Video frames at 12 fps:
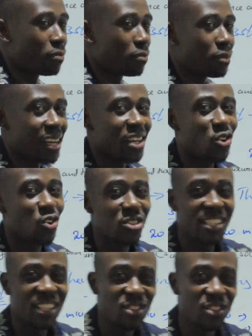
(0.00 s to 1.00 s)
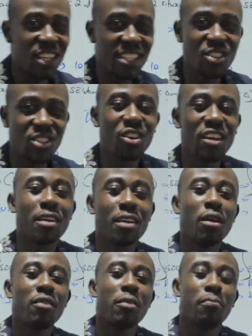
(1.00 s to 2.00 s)
My good students, you're already
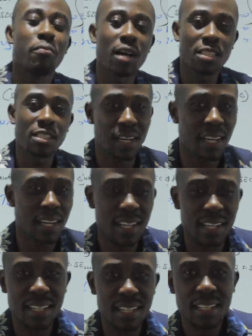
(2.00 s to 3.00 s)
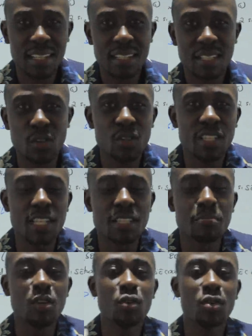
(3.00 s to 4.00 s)
above the pass mark. So you'll just
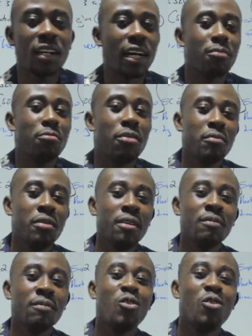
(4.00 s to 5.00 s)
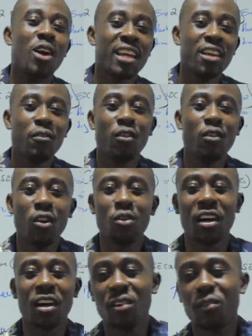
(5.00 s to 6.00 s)
be looking at maybe working for
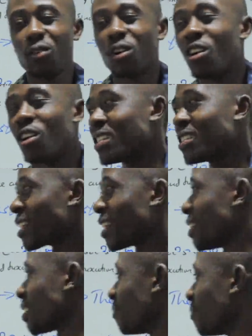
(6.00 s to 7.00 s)
hours, right?